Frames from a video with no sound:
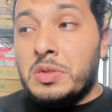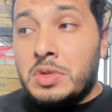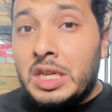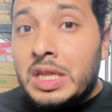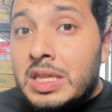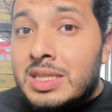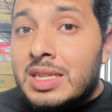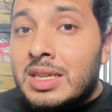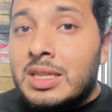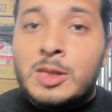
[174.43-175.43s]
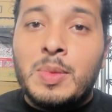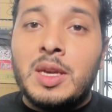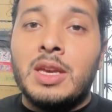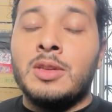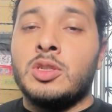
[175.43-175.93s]
realistically
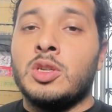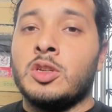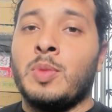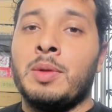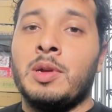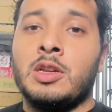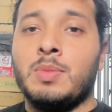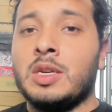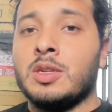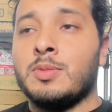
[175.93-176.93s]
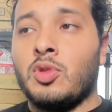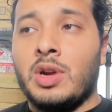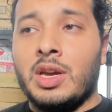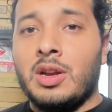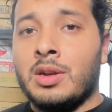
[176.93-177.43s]
speaking, just primarily because
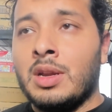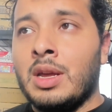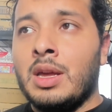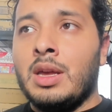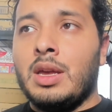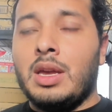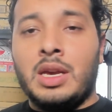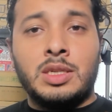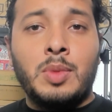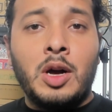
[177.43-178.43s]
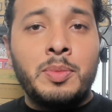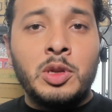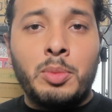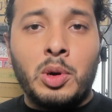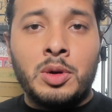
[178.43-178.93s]
Miraidon is a popular
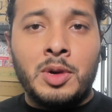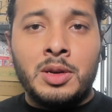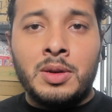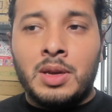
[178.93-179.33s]
Pokemon.